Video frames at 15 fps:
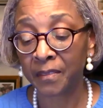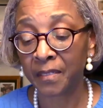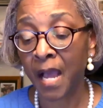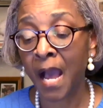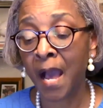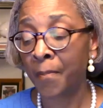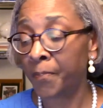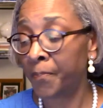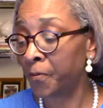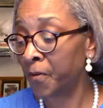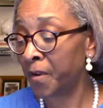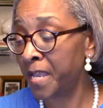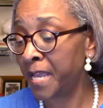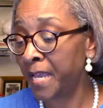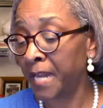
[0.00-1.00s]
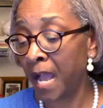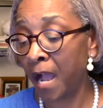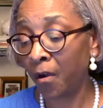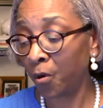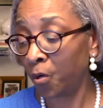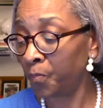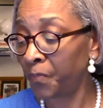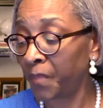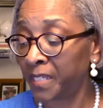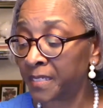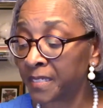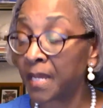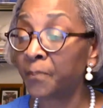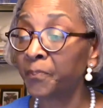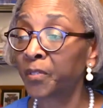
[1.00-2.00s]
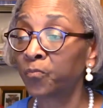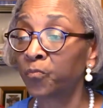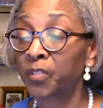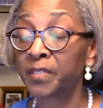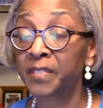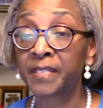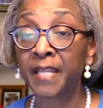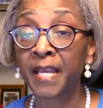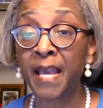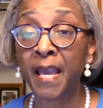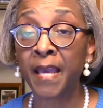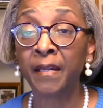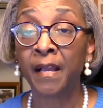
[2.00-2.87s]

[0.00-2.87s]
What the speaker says: I pray and I hope that something was said